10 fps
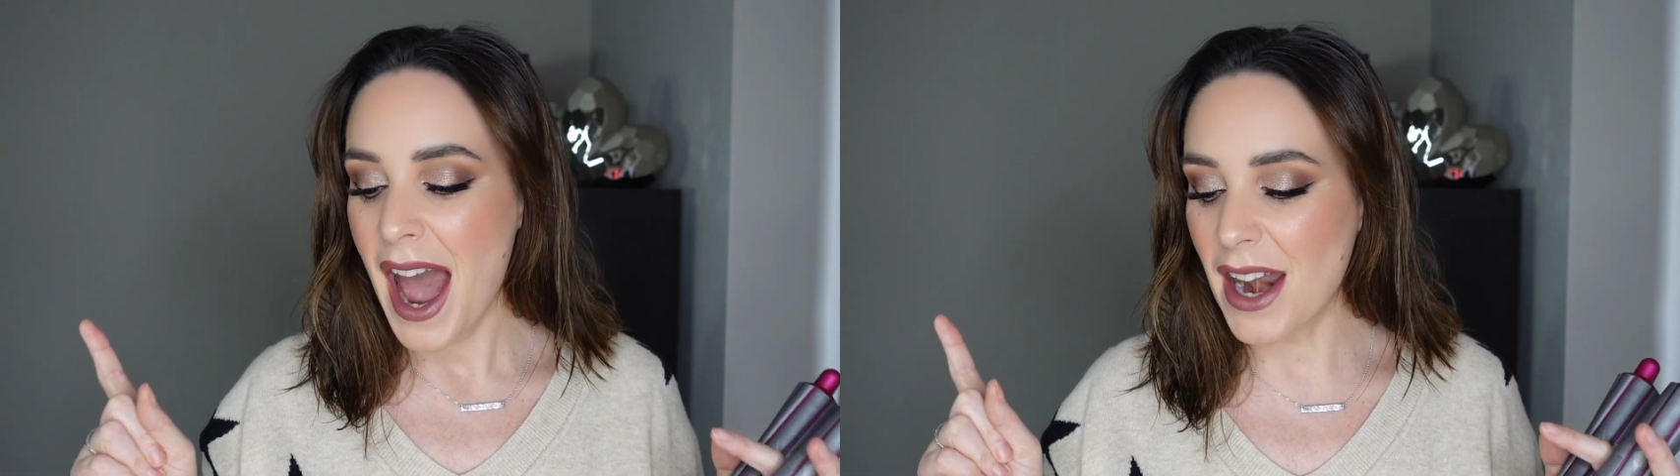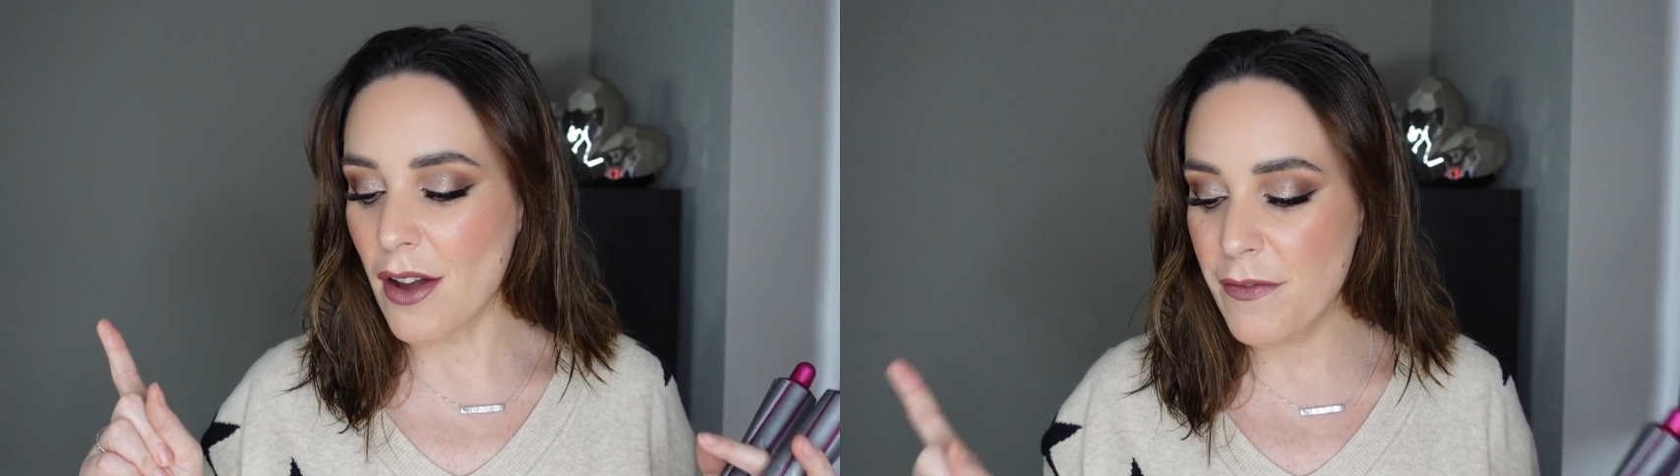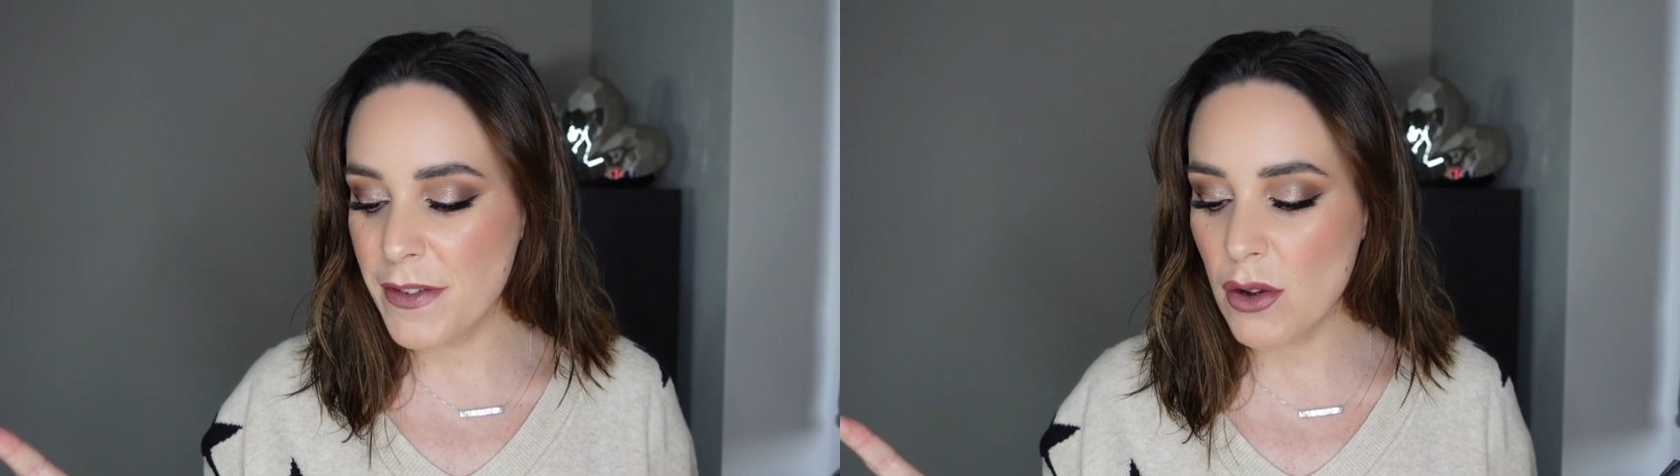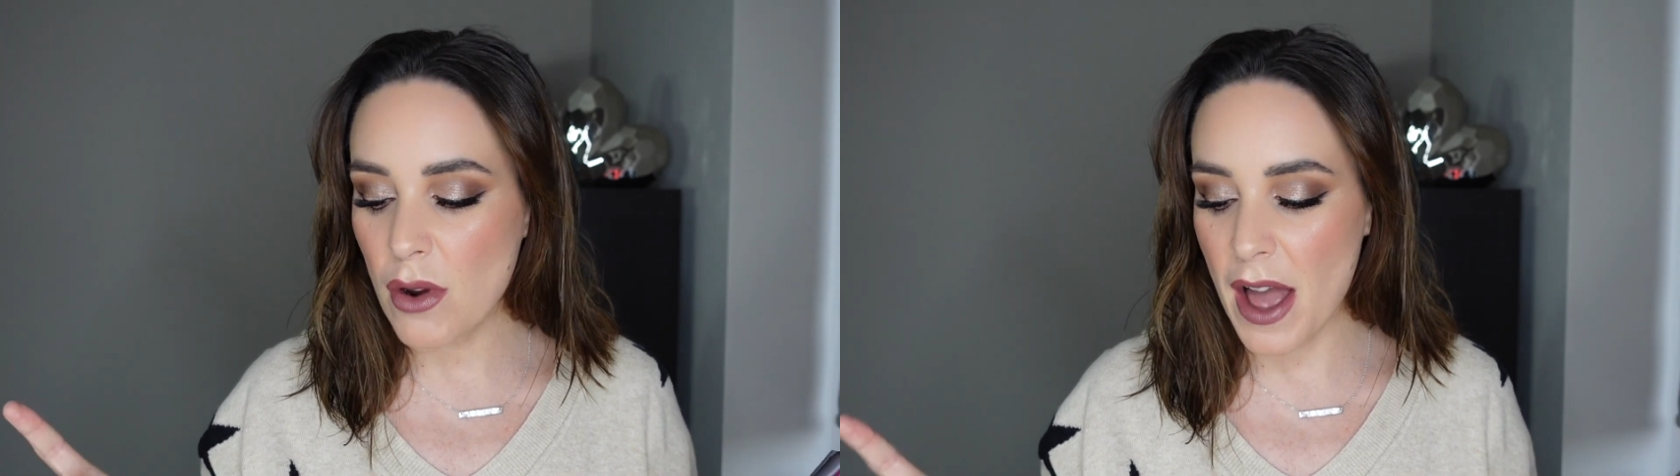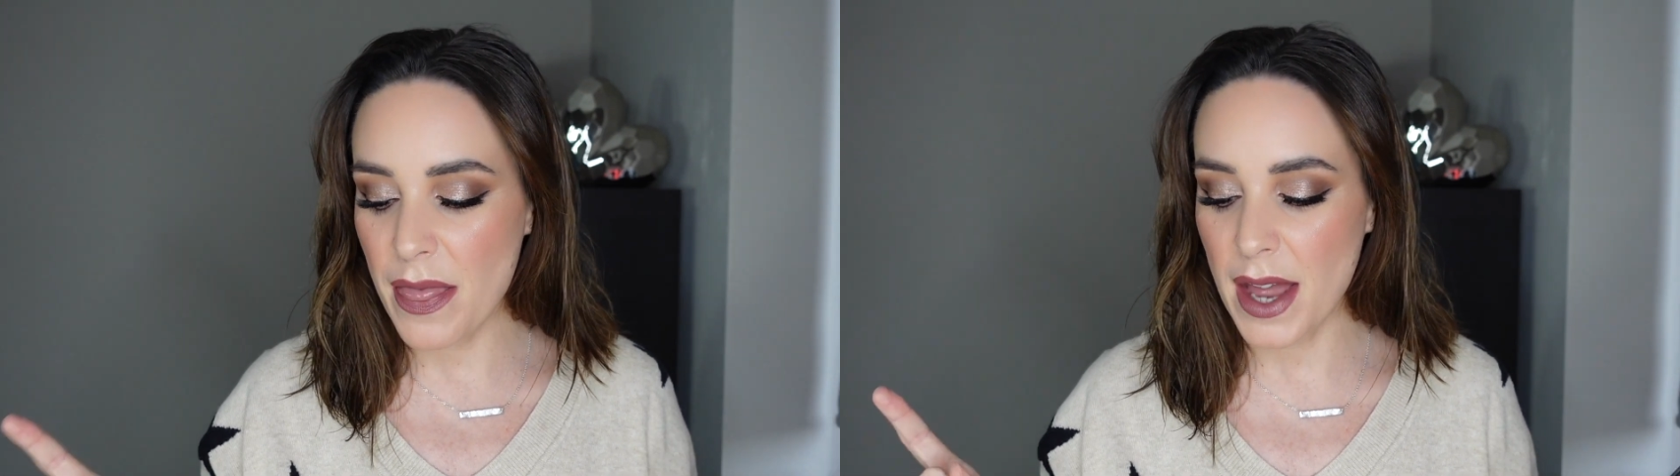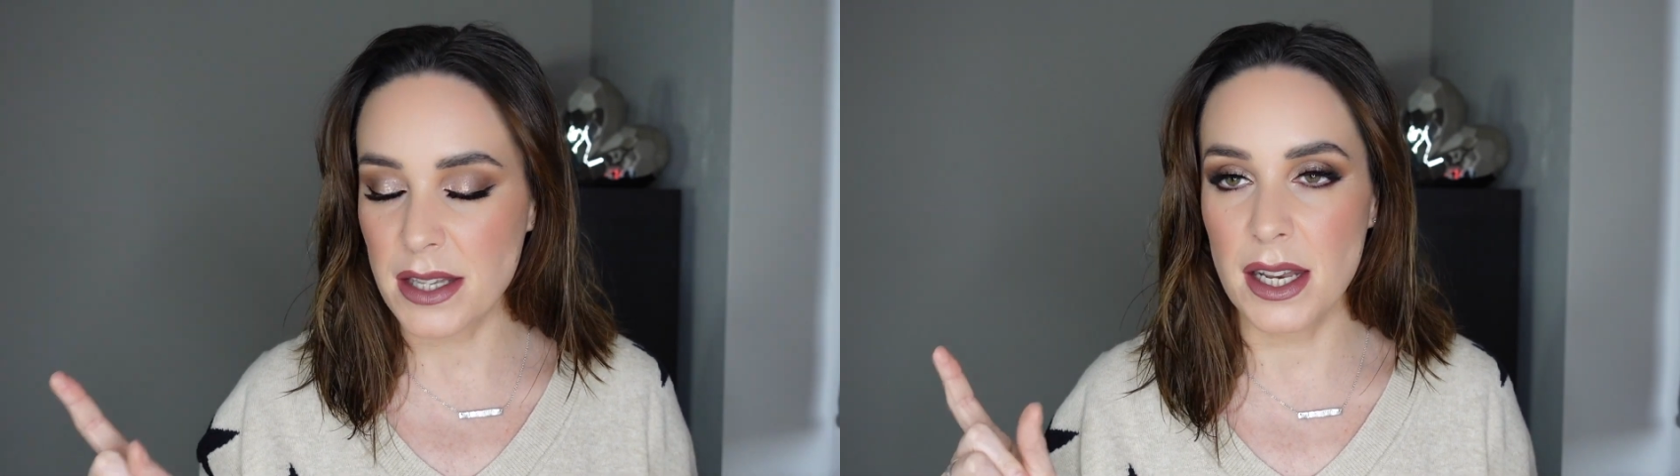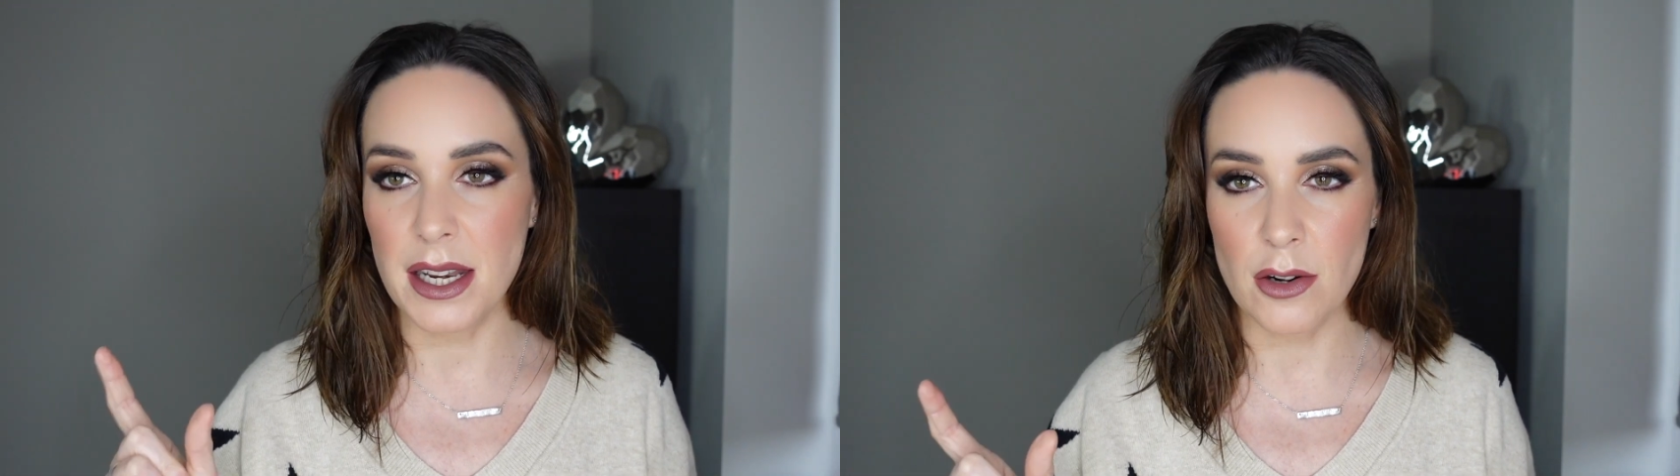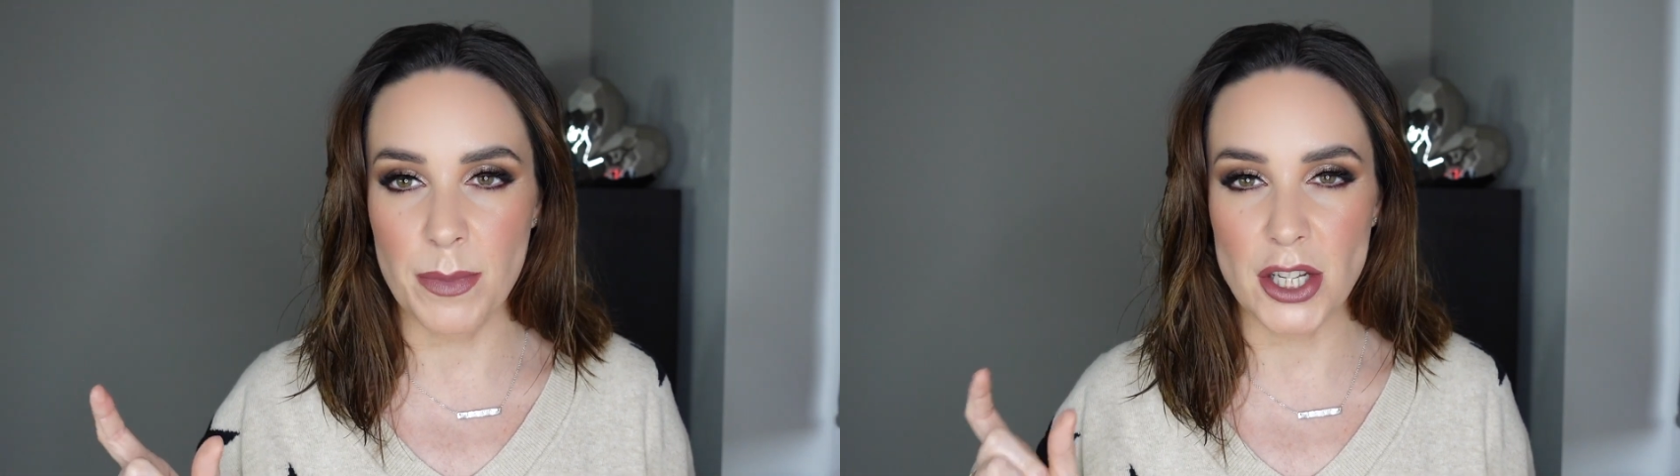and I feel like that's a
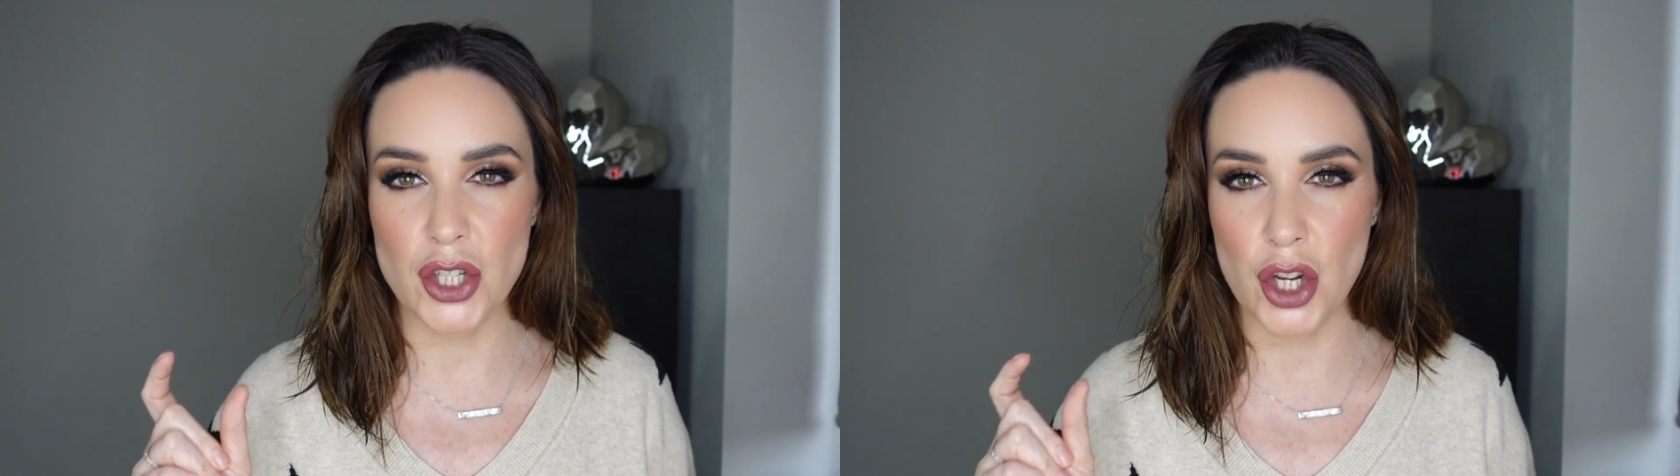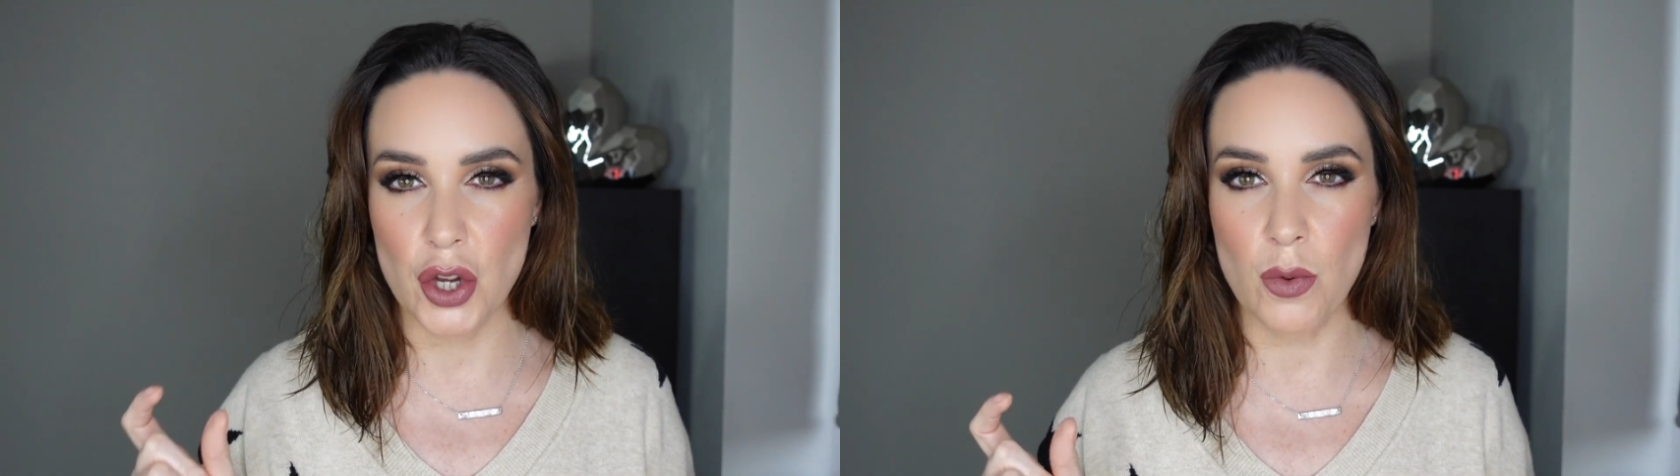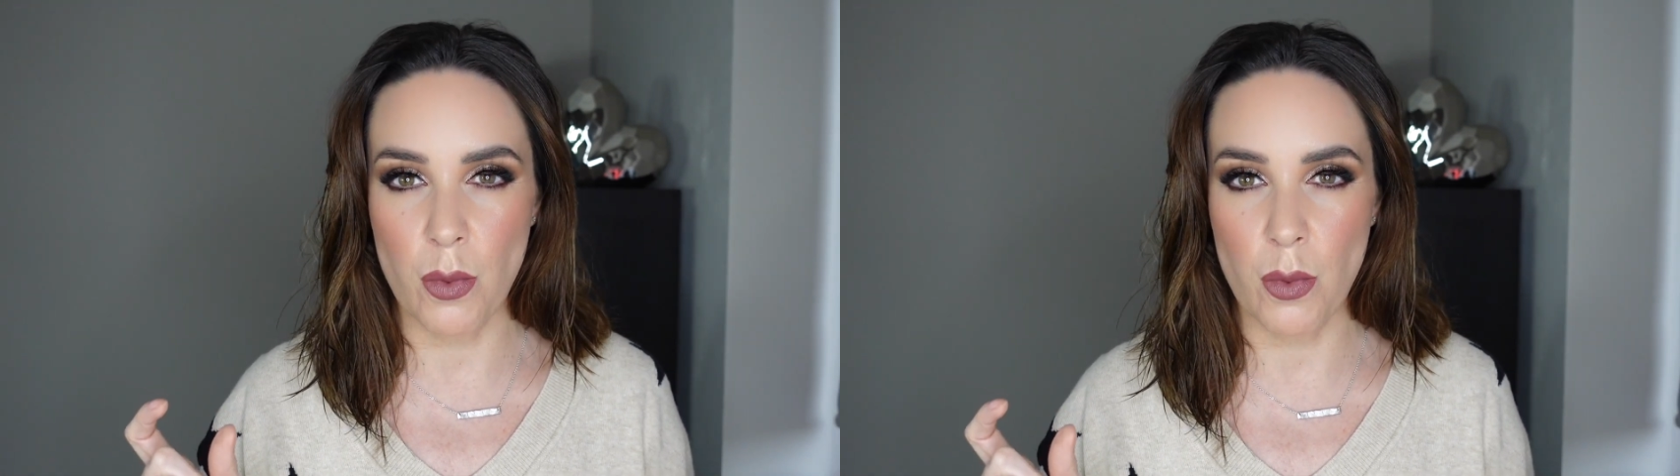little bit too